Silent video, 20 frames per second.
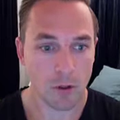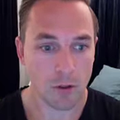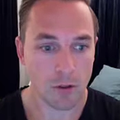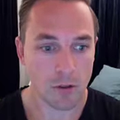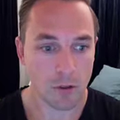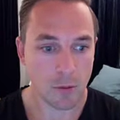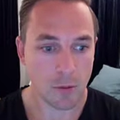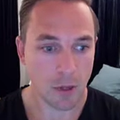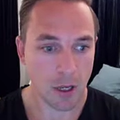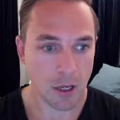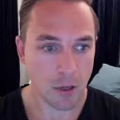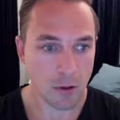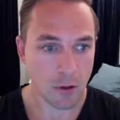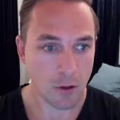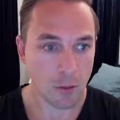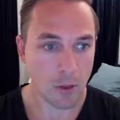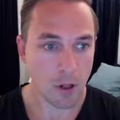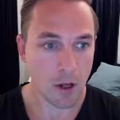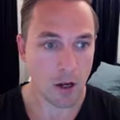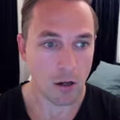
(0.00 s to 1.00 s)
is get to
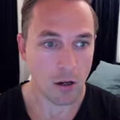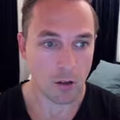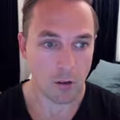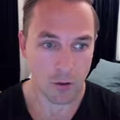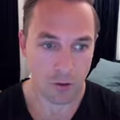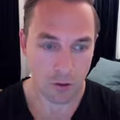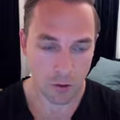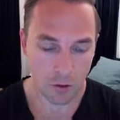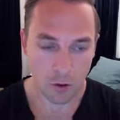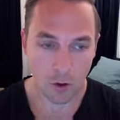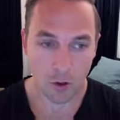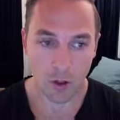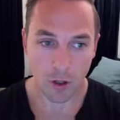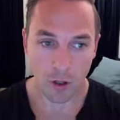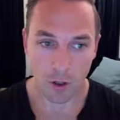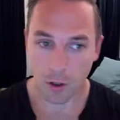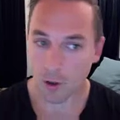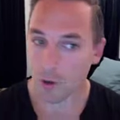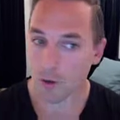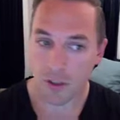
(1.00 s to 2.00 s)
the blog, just to show
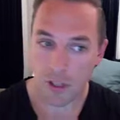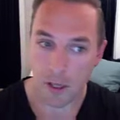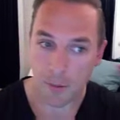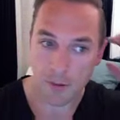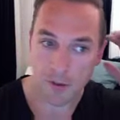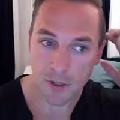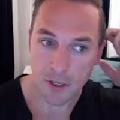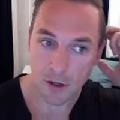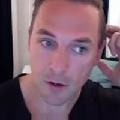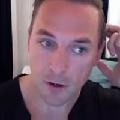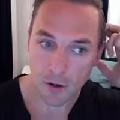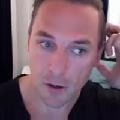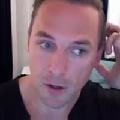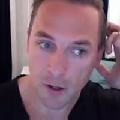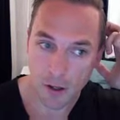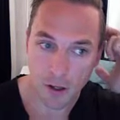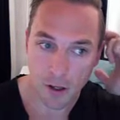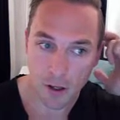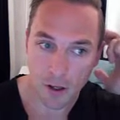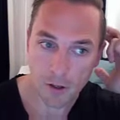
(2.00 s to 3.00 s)
you, steps here.
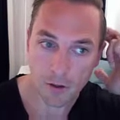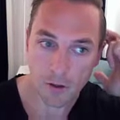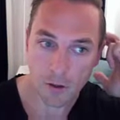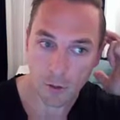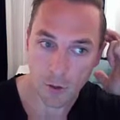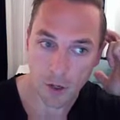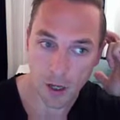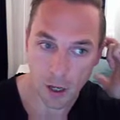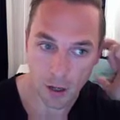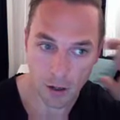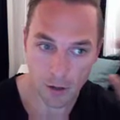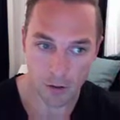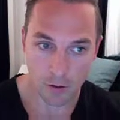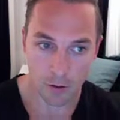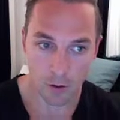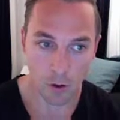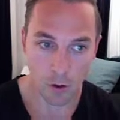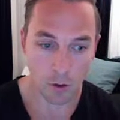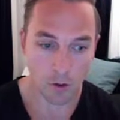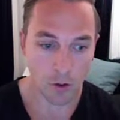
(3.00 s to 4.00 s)
So we
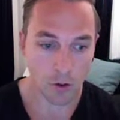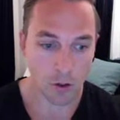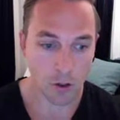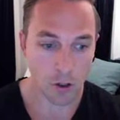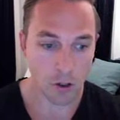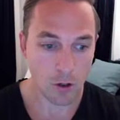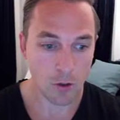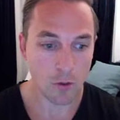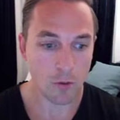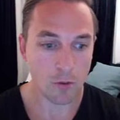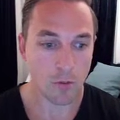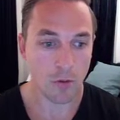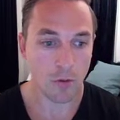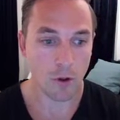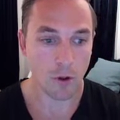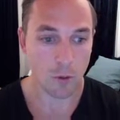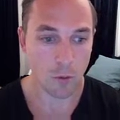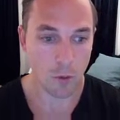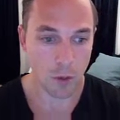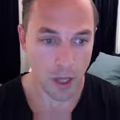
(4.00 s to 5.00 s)
go into the queue,
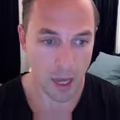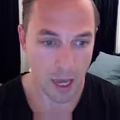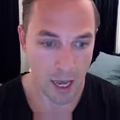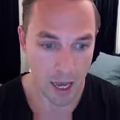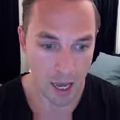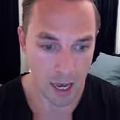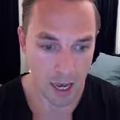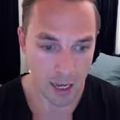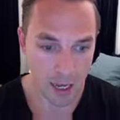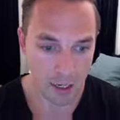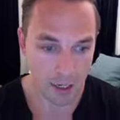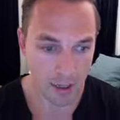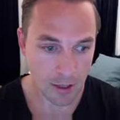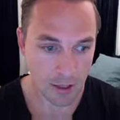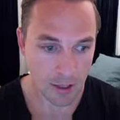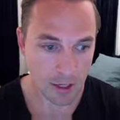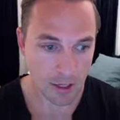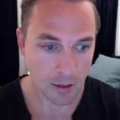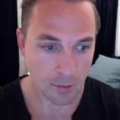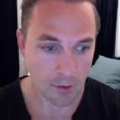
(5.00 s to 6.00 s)
we add
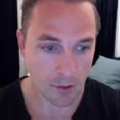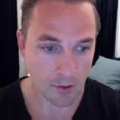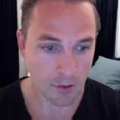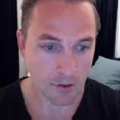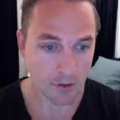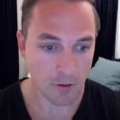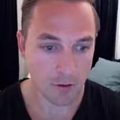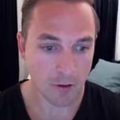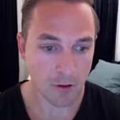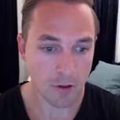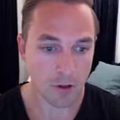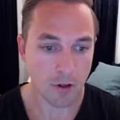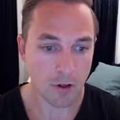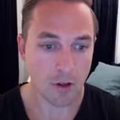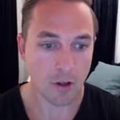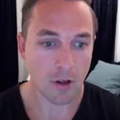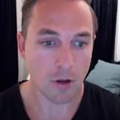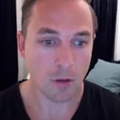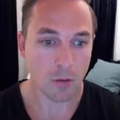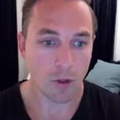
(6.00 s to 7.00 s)
the element,
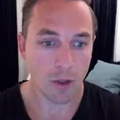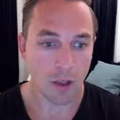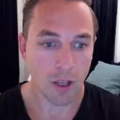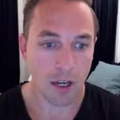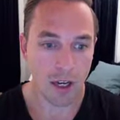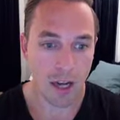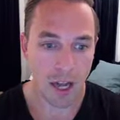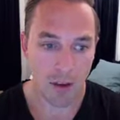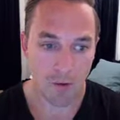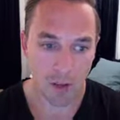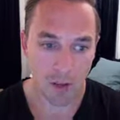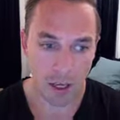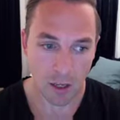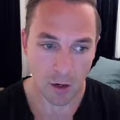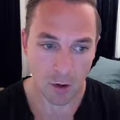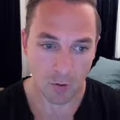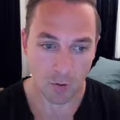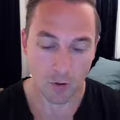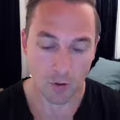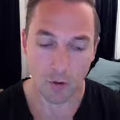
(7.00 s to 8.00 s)
we then navigate
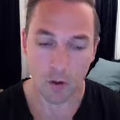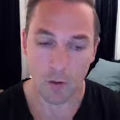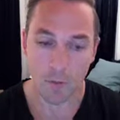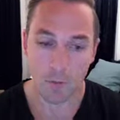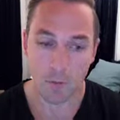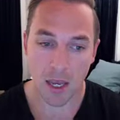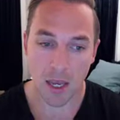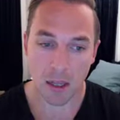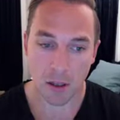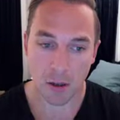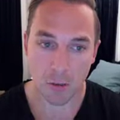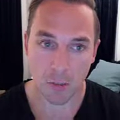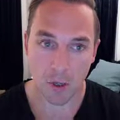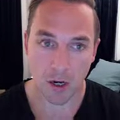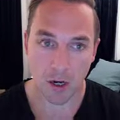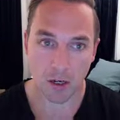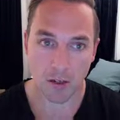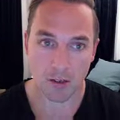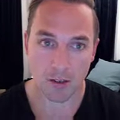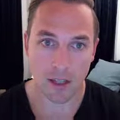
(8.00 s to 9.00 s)
over to the
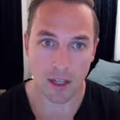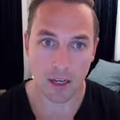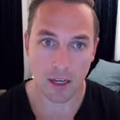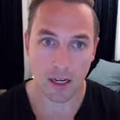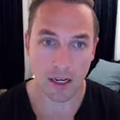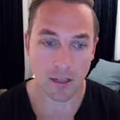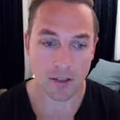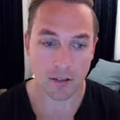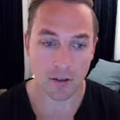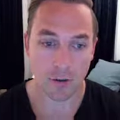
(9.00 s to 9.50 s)
mailbox that it has